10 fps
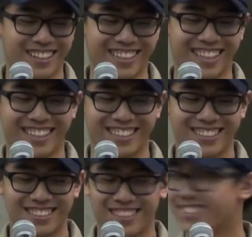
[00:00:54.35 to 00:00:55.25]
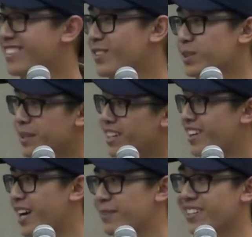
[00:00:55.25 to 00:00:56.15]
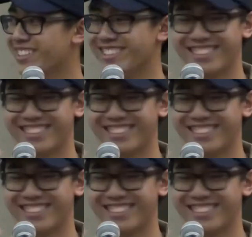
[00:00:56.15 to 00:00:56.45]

Okay. Where's the? Oh, okay.